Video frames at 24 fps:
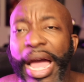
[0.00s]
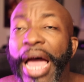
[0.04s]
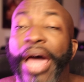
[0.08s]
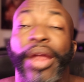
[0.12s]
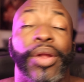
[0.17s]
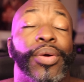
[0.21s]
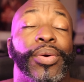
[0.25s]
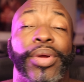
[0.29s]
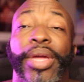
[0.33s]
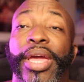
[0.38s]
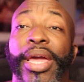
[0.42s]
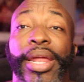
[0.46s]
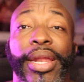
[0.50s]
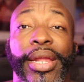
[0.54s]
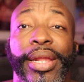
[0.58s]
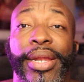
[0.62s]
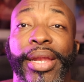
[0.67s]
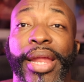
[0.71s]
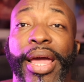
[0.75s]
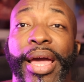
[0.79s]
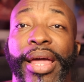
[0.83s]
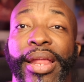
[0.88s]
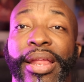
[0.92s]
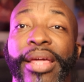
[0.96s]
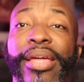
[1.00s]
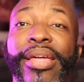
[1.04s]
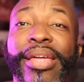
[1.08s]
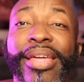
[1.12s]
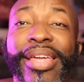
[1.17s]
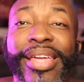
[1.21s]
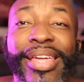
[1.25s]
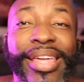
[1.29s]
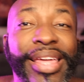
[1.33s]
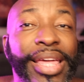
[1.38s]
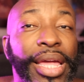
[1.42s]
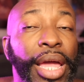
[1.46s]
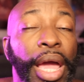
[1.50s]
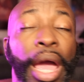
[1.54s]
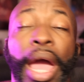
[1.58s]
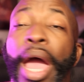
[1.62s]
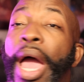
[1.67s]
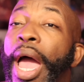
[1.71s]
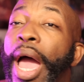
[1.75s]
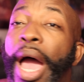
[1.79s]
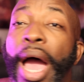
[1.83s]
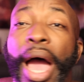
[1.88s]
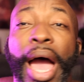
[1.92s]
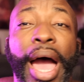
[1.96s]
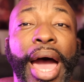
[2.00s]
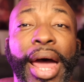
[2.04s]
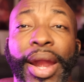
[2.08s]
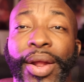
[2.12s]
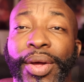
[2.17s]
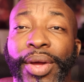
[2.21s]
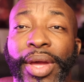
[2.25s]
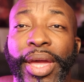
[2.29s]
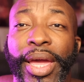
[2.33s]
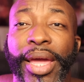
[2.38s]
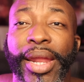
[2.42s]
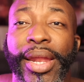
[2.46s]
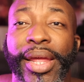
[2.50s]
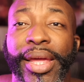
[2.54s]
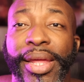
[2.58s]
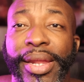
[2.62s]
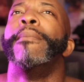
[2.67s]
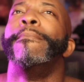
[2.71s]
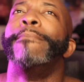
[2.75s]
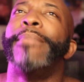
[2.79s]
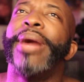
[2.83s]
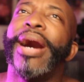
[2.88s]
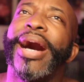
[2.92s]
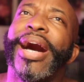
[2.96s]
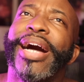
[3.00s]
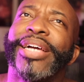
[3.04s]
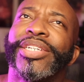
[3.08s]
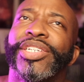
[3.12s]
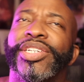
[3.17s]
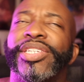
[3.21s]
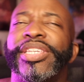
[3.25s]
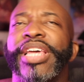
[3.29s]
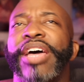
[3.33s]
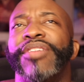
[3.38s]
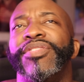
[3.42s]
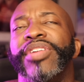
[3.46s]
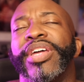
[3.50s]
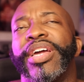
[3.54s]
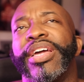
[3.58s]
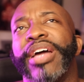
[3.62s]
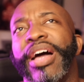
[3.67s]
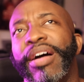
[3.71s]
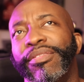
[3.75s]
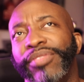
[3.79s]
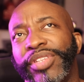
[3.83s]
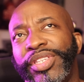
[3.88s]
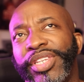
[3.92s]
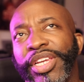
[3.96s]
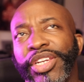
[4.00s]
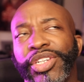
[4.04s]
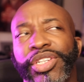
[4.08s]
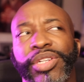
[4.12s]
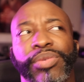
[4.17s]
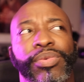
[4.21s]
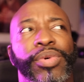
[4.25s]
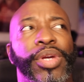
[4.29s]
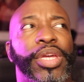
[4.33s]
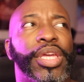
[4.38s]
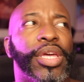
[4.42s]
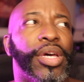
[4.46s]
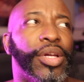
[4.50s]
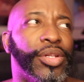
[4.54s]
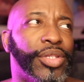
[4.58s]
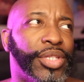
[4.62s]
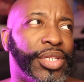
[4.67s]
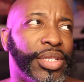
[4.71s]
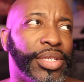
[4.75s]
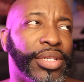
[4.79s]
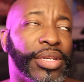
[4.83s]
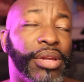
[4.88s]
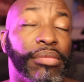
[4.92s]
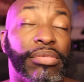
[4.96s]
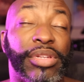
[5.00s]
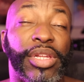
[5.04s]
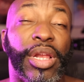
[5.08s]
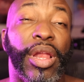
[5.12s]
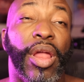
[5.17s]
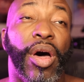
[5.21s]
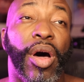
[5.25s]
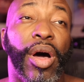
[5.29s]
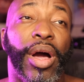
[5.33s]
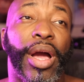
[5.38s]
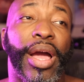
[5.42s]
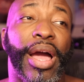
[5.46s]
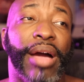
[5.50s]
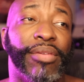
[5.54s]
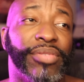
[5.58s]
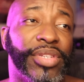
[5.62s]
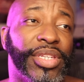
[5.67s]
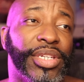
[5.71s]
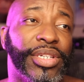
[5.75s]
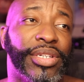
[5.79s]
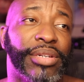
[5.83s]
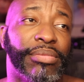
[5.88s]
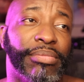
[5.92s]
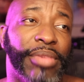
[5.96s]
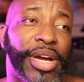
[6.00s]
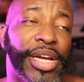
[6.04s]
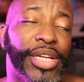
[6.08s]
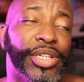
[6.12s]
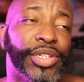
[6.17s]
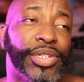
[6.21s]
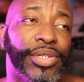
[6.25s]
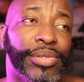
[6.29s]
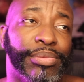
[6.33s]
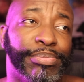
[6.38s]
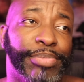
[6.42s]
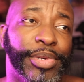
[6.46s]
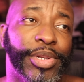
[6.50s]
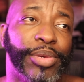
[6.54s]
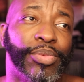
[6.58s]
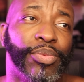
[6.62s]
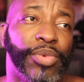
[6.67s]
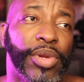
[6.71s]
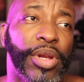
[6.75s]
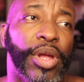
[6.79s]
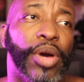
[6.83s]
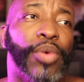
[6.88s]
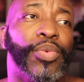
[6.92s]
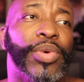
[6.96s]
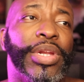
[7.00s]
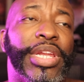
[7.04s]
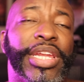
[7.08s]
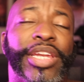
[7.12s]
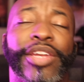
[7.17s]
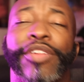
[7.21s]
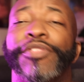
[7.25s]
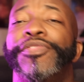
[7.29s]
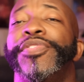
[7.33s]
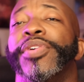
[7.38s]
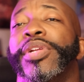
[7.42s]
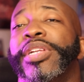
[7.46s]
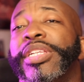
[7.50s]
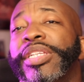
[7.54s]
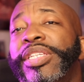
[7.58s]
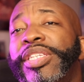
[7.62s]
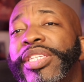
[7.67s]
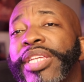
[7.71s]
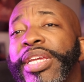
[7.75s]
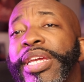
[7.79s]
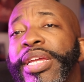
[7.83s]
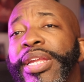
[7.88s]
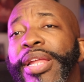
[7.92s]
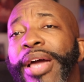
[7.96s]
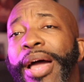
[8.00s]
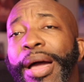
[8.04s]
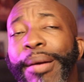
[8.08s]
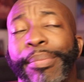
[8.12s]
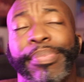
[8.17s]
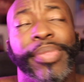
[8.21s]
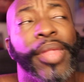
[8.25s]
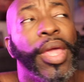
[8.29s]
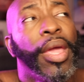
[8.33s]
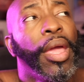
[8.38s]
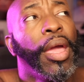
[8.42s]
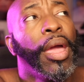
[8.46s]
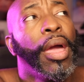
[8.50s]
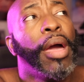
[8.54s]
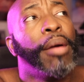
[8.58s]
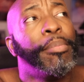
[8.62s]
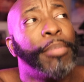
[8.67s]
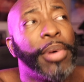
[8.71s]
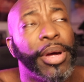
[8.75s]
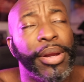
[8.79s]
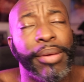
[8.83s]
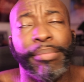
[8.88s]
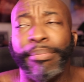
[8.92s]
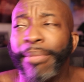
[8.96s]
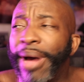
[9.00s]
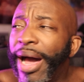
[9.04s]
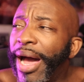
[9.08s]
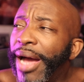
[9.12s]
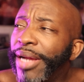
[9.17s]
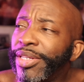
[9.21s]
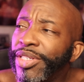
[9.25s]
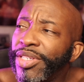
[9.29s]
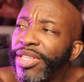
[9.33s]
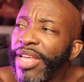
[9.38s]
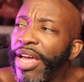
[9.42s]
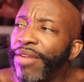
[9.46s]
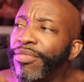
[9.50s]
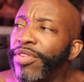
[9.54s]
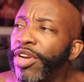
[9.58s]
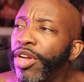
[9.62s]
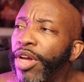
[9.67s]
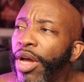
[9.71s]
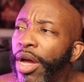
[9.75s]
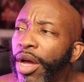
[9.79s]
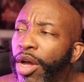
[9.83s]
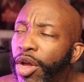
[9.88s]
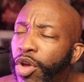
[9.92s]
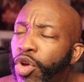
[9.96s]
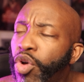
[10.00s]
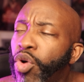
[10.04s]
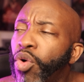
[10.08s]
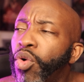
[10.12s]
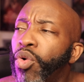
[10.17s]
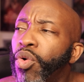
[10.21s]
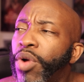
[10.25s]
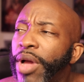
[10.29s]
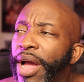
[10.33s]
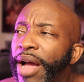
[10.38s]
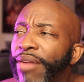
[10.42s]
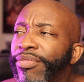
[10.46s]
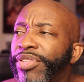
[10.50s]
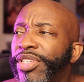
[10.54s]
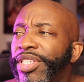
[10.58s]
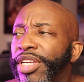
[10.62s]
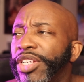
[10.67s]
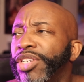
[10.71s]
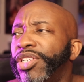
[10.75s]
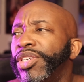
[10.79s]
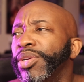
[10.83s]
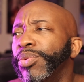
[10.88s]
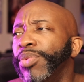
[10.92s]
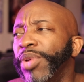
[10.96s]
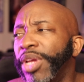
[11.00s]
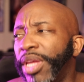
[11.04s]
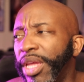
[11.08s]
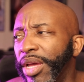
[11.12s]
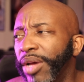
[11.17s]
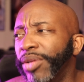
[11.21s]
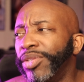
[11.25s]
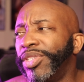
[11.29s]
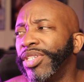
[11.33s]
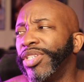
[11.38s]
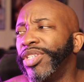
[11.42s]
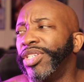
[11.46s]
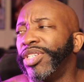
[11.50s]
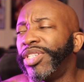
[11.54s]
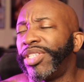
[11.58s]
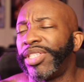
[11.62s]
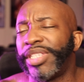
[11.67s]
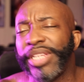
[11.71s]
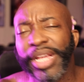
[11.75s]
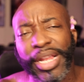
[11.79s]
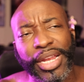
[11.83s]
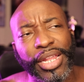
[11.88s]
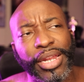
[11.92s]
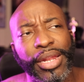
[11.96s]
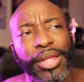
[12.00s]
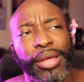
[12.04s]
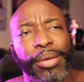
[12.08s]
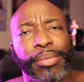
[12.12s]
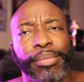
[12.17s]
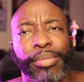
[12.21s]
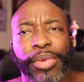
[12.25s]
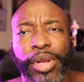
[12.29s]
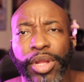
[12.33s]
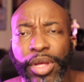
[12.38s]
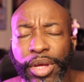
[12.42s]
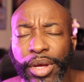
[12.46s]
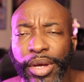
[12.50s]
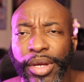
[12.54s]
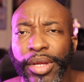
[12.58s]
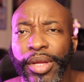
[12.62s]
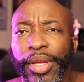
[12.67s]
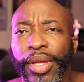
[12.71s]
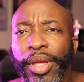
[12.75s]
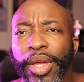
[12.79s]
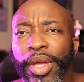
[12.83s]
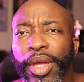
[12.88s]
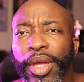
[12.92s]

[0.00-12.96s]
don't get it. I don't get it. Miles was having a conversation with Kelton. It was a long conversation, mind you, but you know, we need to fill this scene up. But Miles was having a cool conversation with Kelton, just telling him, look,